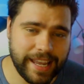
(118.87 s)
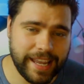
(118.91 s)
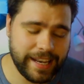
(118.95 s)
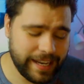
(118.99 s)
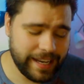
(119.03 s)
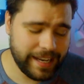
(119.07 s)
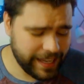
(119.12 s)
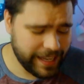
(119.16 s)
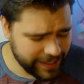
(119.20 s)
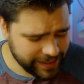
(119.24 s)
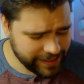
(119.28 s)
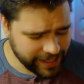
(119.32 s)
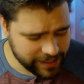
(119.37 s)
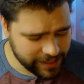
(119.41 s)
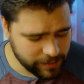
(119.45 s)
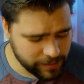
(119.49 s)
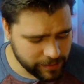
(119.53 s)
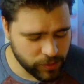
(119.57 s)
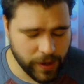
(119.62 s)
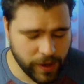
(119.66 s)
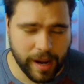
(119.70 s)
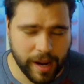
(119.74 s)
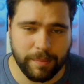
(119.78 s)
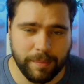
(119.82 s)
can, hit that
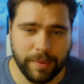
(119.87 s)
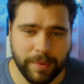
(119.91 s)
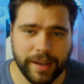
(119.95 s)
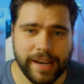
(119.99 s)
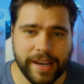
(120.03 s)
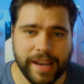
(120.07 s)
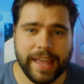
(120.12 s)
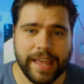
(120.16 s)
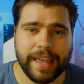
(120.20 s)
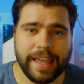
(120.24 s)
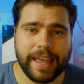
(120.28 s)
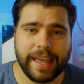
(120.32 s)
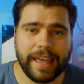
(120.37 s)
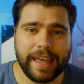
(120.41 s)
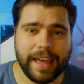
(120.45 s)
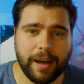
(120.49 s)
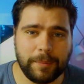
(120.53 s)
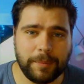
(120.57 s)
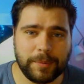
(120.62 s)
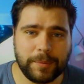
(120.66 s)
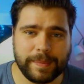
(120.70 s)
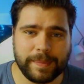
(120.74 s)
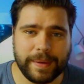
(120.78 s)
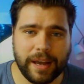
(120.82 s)
subscribe button. It
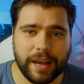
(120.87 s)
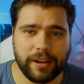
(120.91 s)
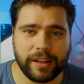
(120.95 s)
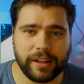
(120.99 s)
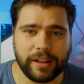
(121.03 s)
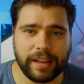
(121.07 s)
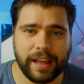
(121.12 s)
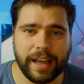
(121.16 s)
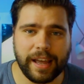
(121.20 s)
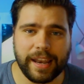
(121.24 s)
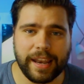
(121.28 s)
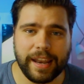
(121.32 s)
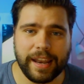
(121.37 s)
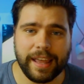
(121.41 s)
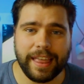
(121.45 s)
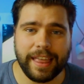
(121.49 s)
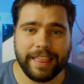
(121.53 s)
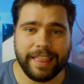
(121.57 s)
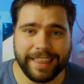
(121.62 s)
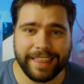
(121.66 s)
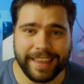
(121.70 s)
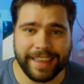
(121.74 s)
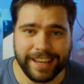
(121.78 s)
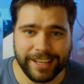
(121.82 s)
helps me out a lot.
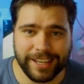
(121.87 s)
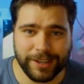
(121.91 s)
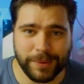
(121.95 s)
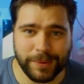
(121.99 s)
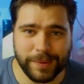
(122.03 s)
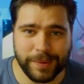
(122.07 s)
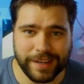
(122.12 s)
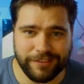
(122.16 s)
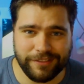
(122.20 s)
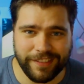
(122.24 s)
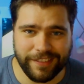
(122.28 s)
Thank you in